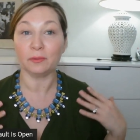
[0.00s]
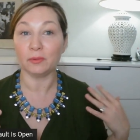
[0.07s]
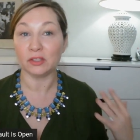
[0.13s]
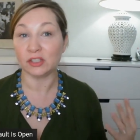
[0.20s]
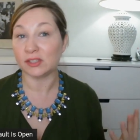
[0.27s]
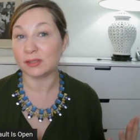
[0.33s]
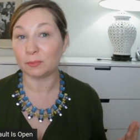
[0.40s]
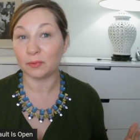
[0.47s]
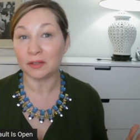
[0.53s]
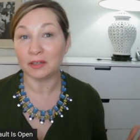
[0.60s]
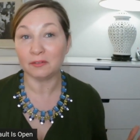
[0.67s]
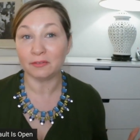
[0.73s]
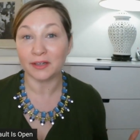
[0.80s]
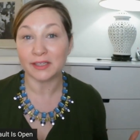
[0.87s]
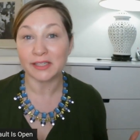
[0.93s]
which is
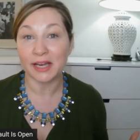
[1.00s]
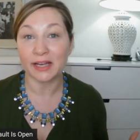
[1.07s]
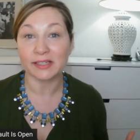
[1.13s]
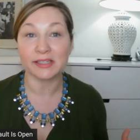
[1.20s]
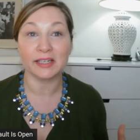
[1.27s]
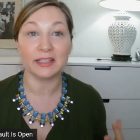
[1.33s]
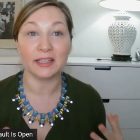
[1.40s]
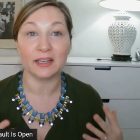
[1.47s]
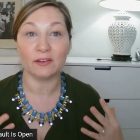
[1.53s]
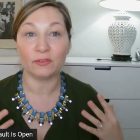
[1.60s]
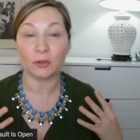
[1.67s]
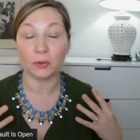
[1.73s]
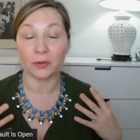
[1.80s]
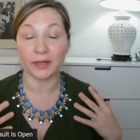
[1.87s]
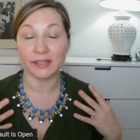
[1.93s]
really fantastic that if
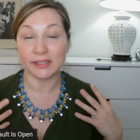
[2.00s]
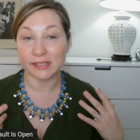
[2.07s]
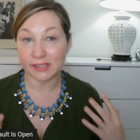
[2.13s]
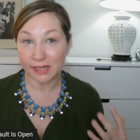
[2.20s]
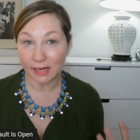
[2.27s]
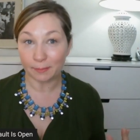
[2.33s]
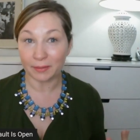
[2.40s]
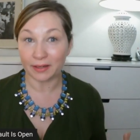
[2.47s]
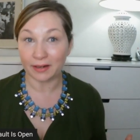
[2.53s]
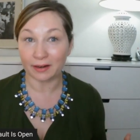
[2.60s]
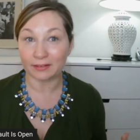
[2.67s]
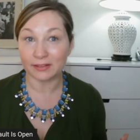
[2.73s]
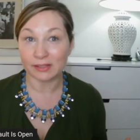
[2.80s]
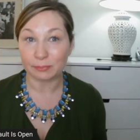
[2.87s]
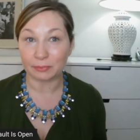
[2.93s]
you're a statement
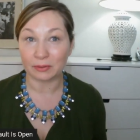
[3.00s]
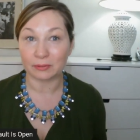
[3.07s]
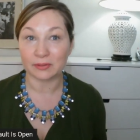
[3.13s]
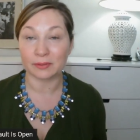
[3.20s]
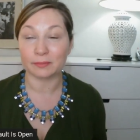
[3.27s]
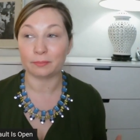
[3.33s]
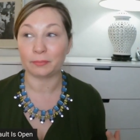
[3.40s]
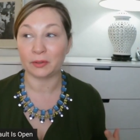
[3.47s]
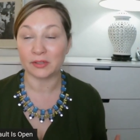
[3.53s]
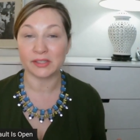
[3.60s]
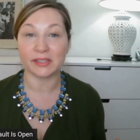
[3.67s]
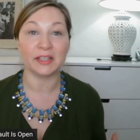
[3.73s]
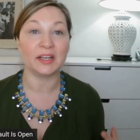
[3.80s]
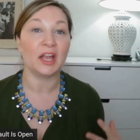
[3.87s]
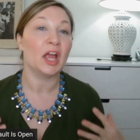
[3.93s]
necklace
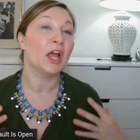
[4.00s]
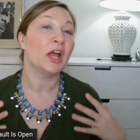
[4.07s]
person,